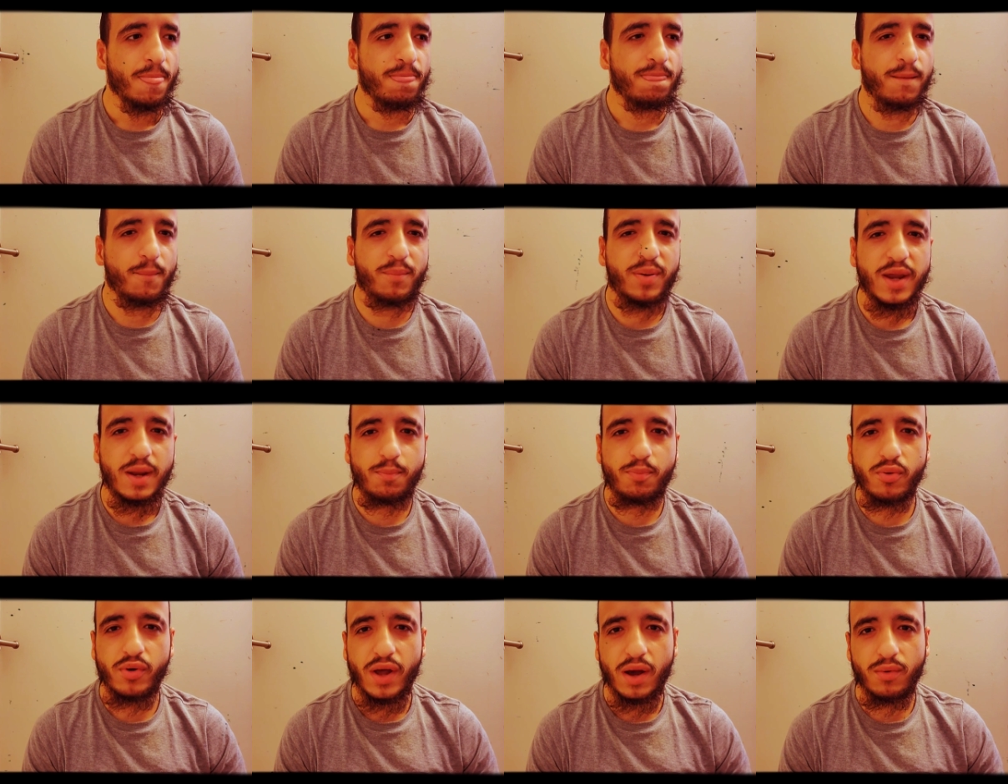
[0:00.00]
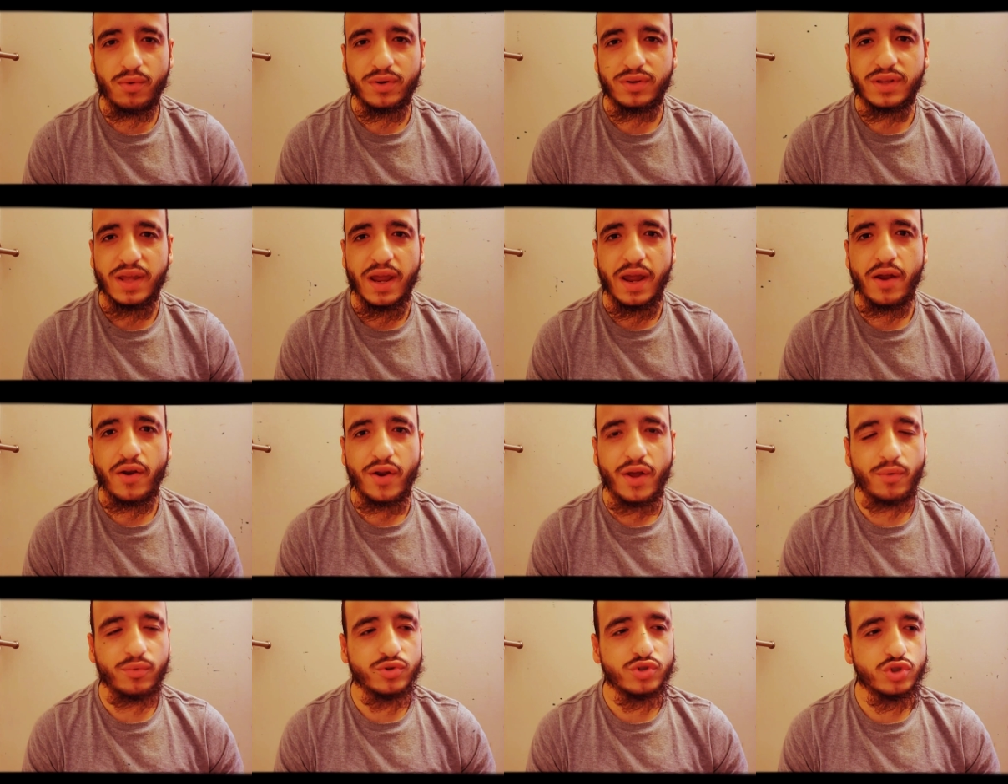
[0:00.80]
the people that were there
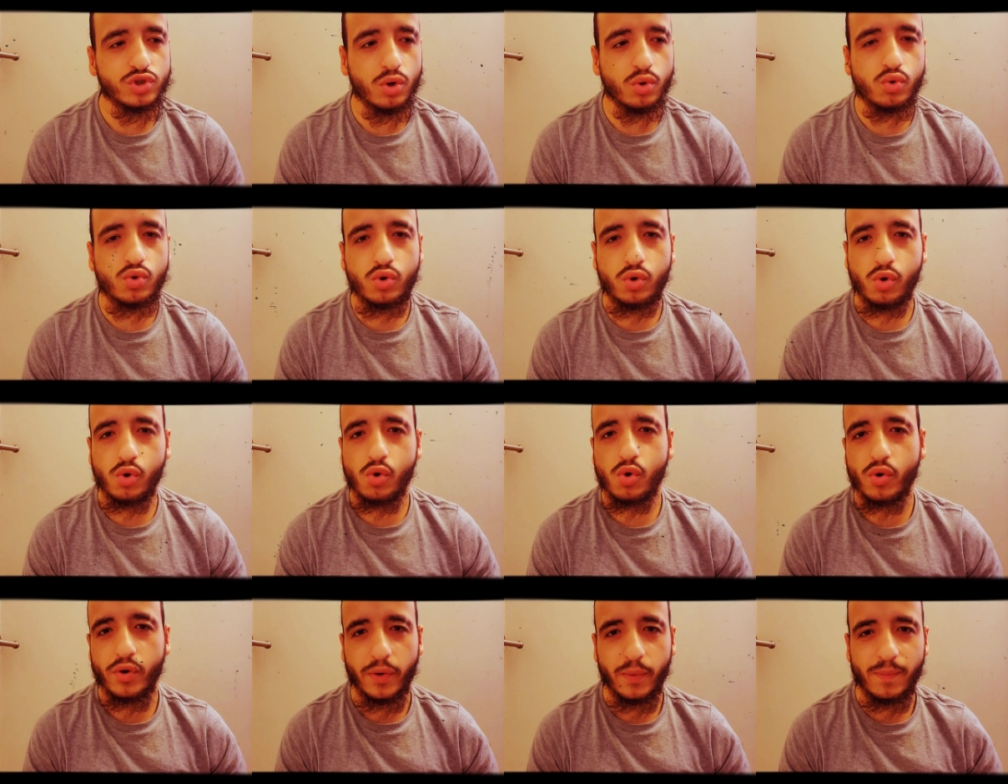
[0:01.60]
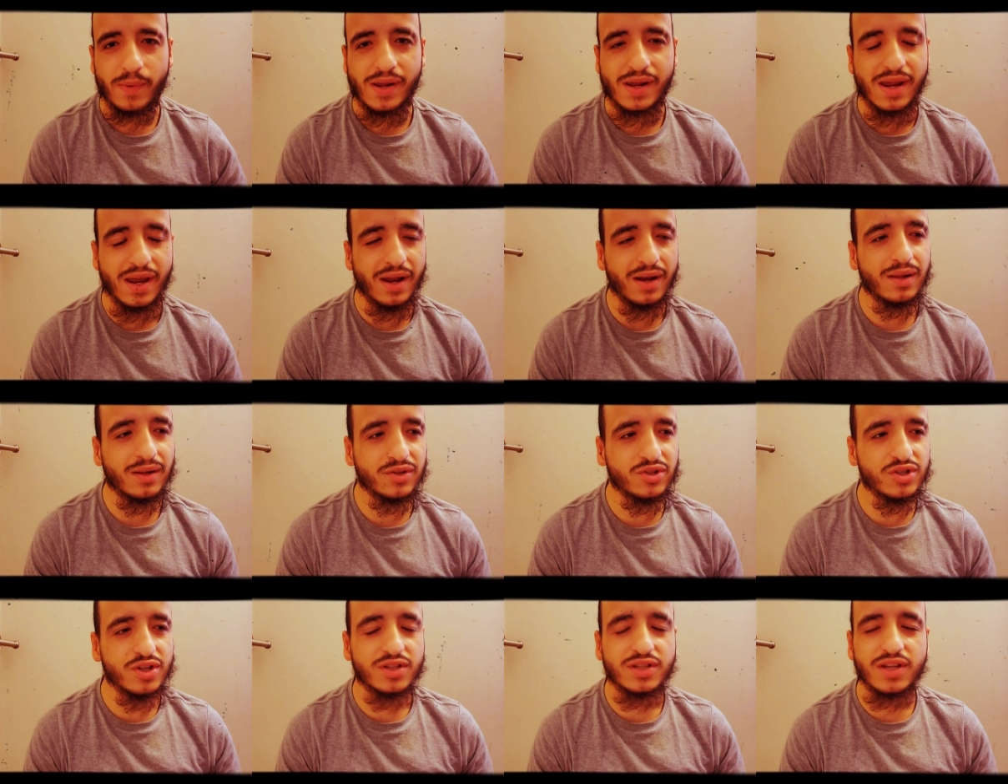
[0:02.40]
that was so cool in the beginning
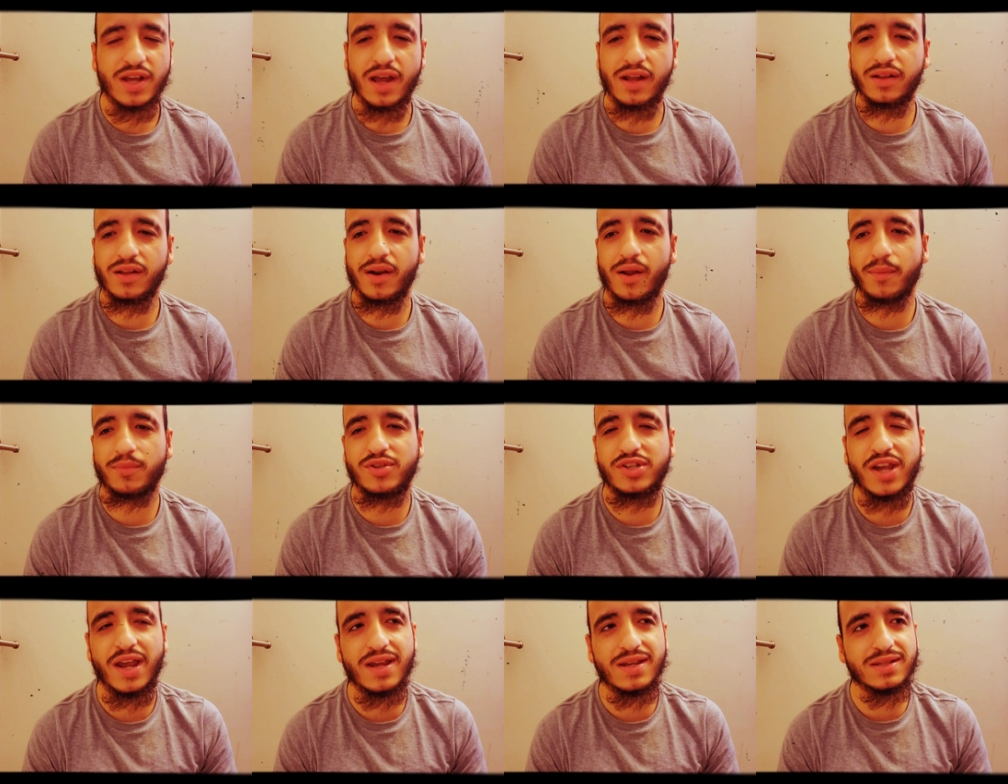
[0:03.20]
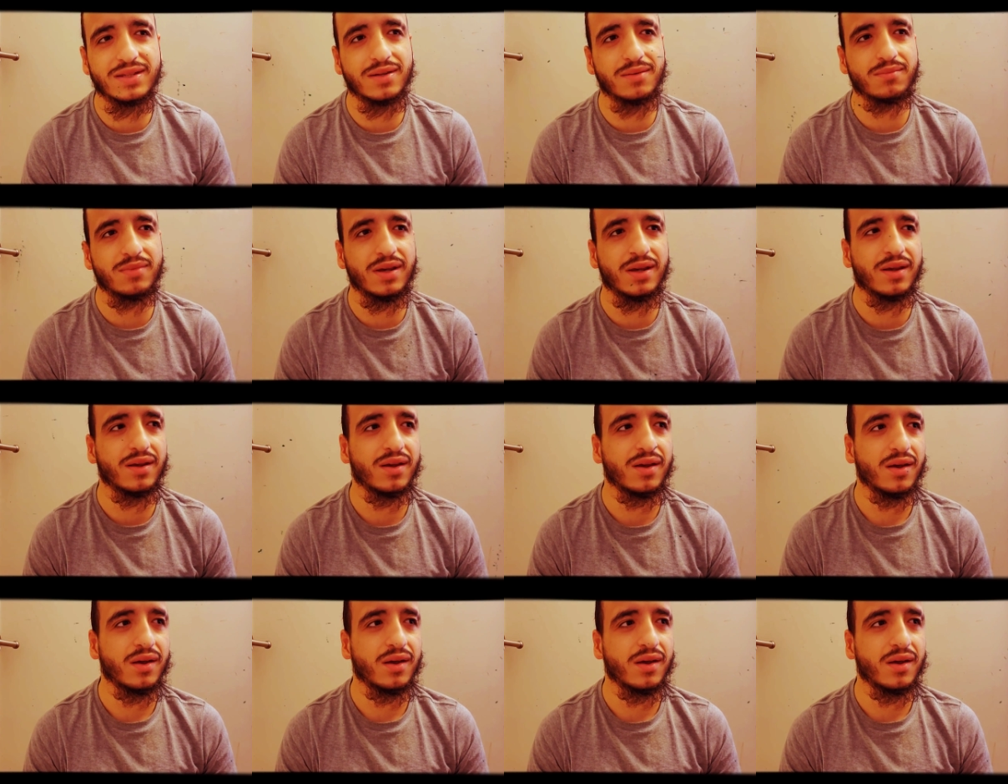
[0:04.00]
just ended up chasing me